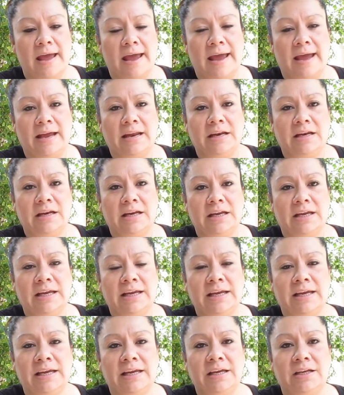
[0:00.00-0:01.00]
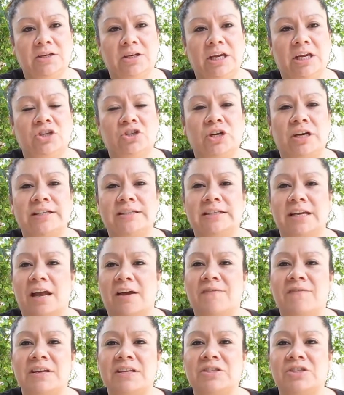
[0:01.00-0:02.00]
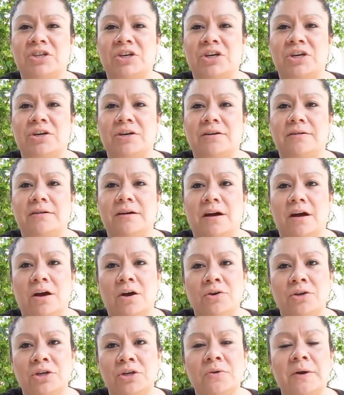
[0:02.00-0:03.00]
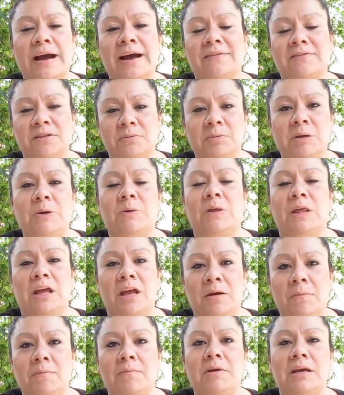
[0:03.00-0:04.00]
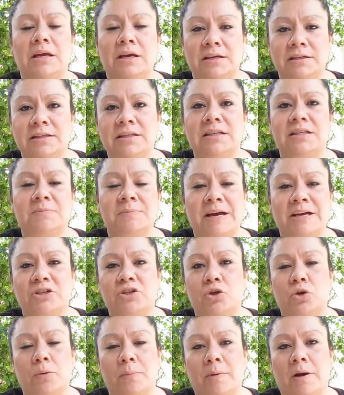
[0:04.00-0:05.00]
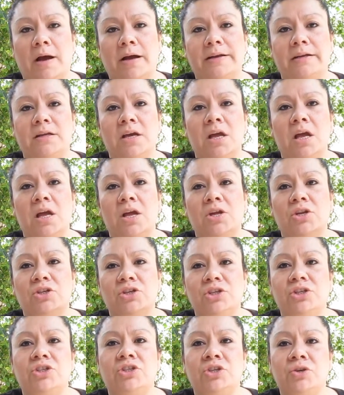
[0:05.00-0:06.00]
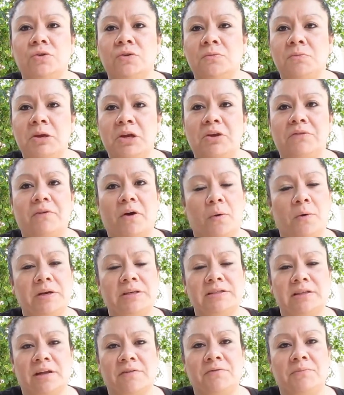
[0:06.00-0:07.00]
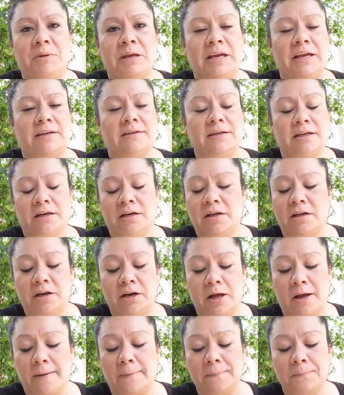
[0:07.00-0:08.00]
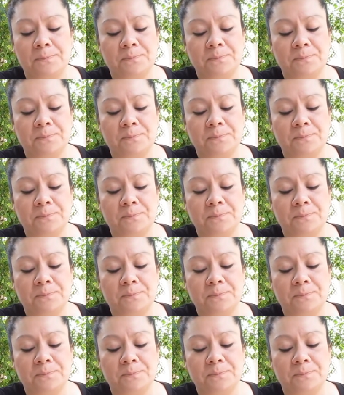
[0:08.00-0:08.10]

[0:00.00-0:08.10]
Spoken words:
and he tries to convince her, oh, you don't have to be with him because of this magical bond, just choose me, you've always loved me, da da da da da.